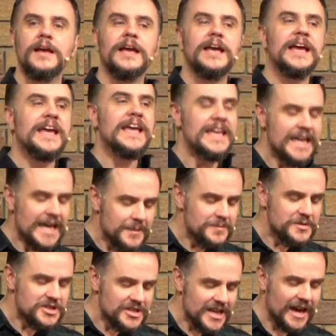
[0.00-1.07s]
he
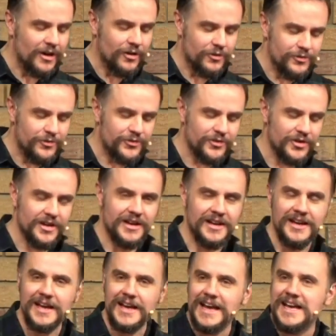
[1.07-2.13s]
himself
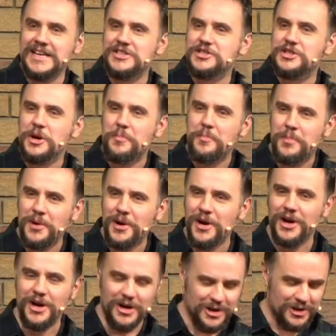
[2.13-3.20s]
is the
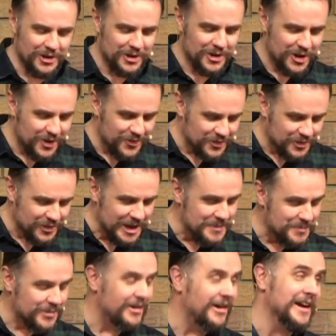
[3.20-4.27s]
pearl of great price.